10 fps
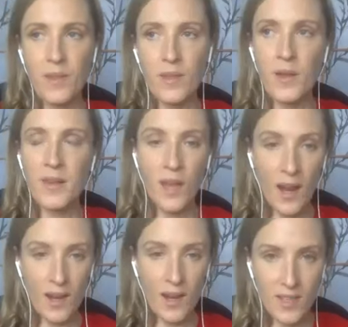when
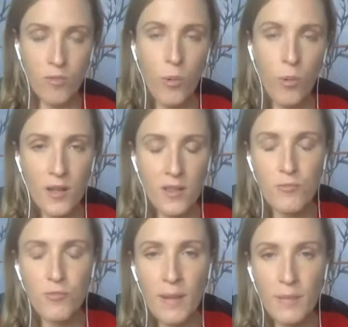our self-worth
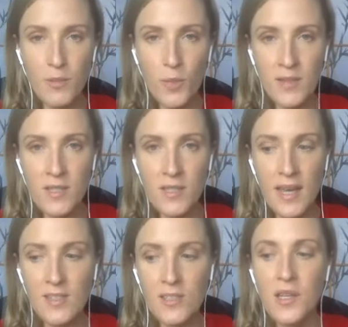is wrapped up into
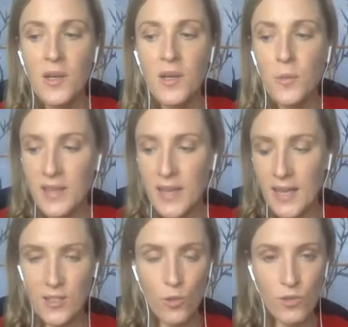that, we
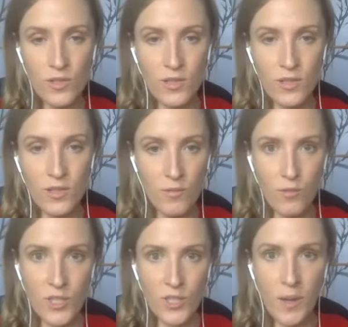then don't
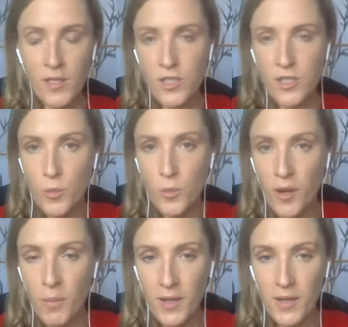respond to what
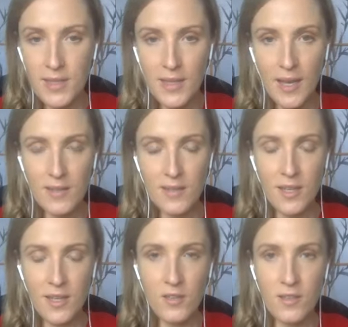our body is
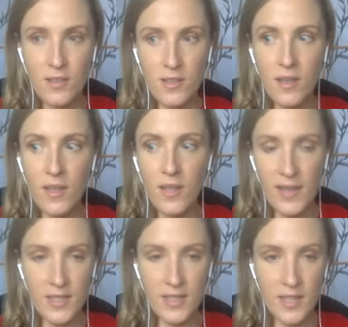asking us in that
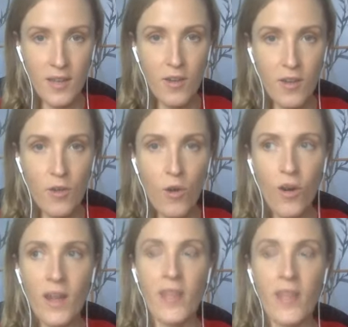day
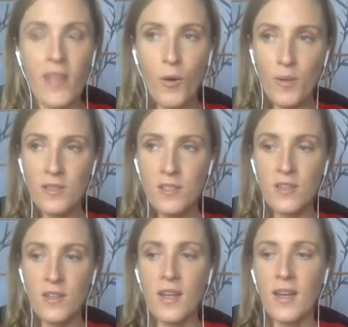or in that moment.
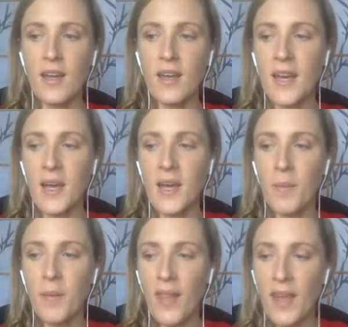And
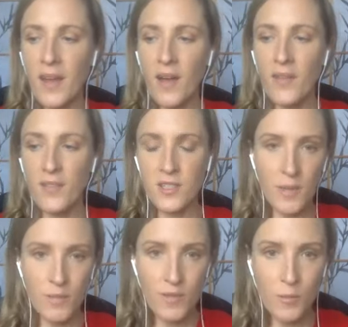then
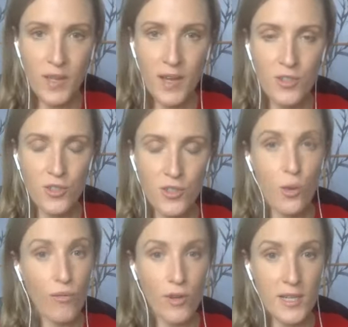oftentimes we are just
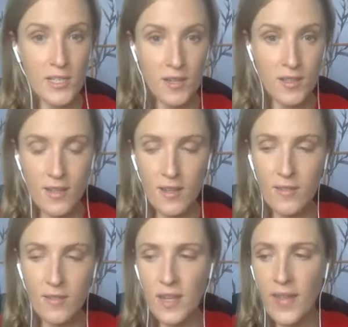overriding
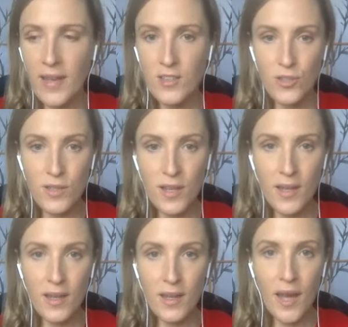ourselves, and that's just like